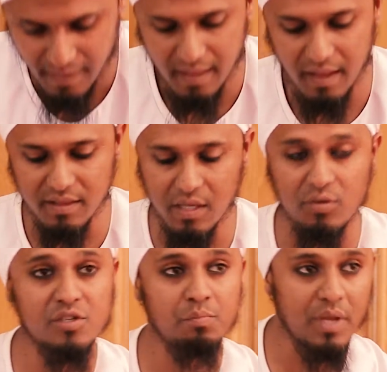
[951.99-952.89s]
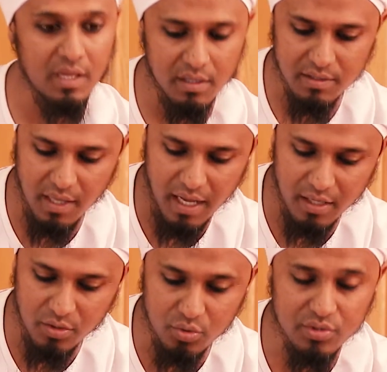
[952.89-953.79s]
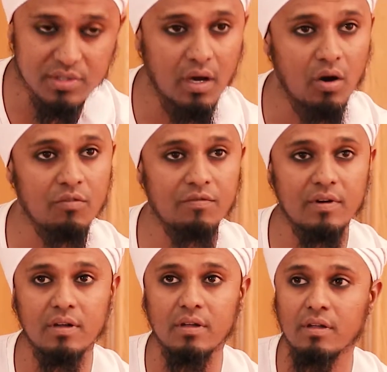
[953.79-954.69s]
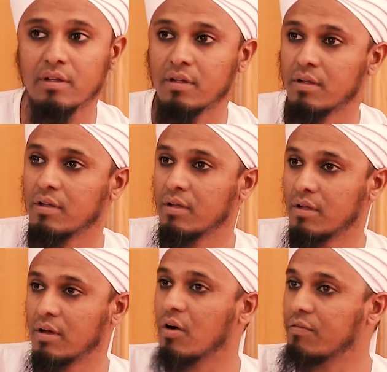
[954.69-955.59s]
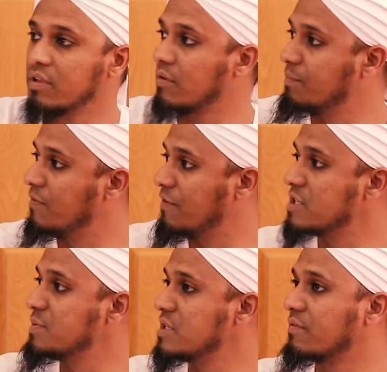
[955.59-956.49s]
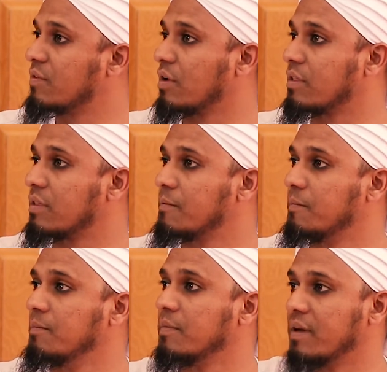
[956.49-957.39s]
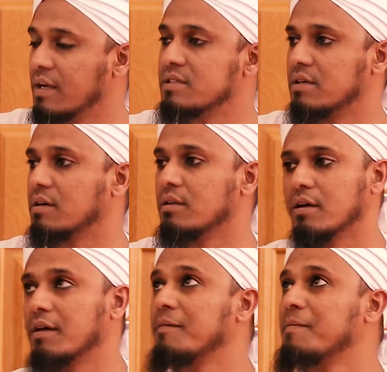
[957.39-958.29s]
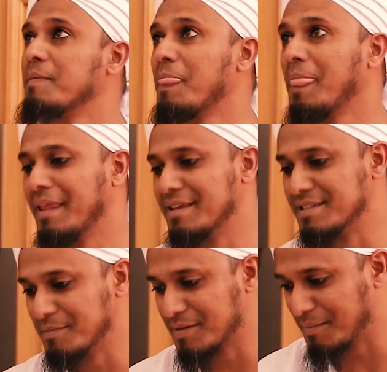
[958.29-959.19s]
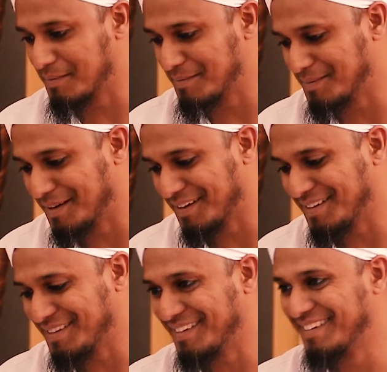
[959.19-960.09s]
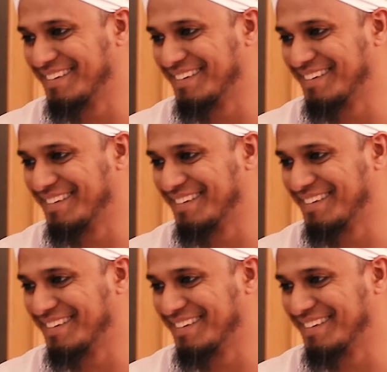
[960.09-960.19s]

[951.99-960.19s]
and they would sprinkle the hanut over the first piece of cloth. All right, Jazakallah khair. Zamzam, barakallah.